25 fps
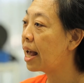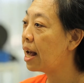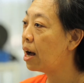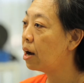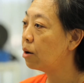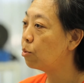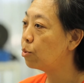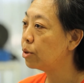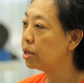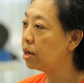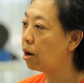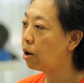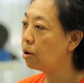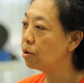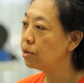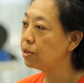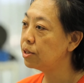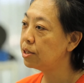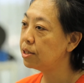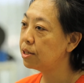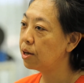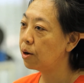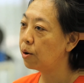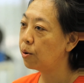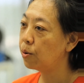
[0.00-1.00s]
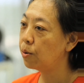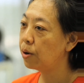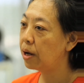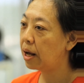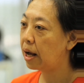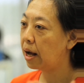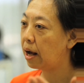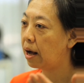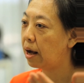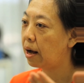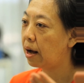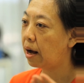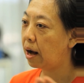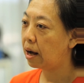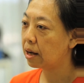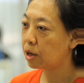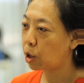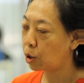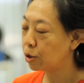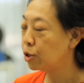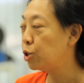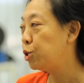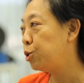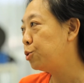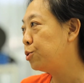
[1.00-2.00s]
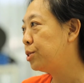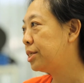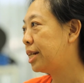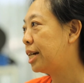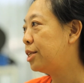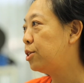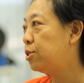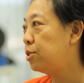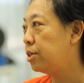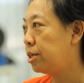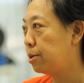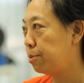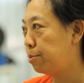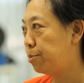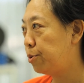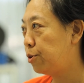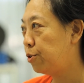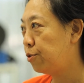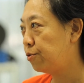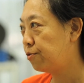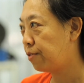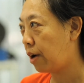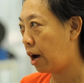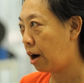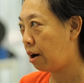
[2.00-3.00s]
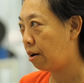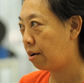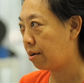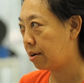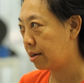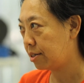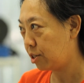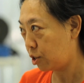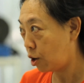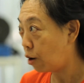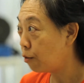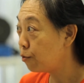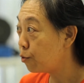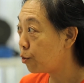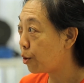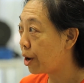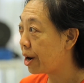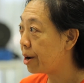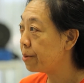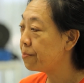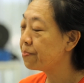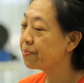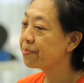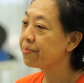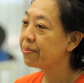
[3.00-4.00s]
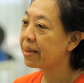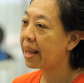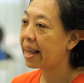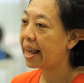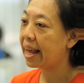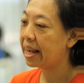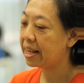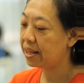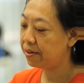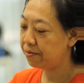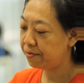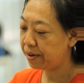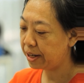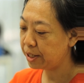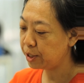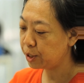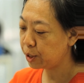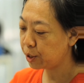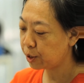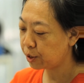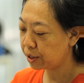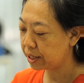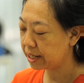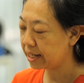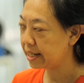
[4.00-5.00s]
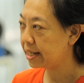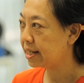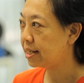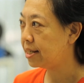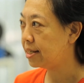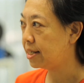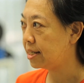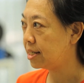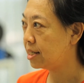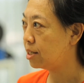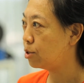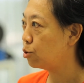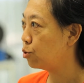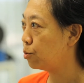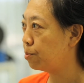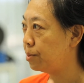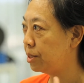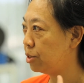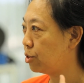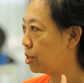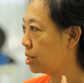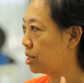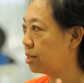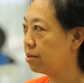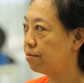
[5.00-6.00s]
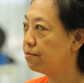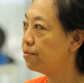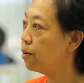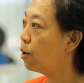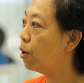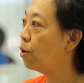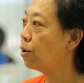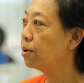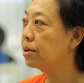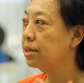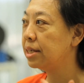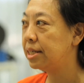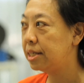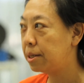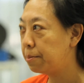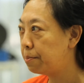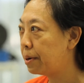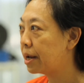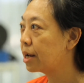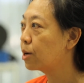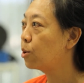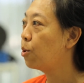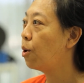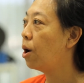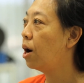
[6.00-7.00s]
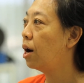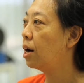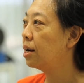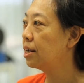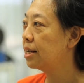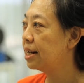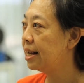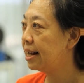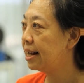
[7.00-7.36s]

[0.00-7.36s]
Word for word: We also are going to use that to improve our software. And eventually, this will be just a phone in the background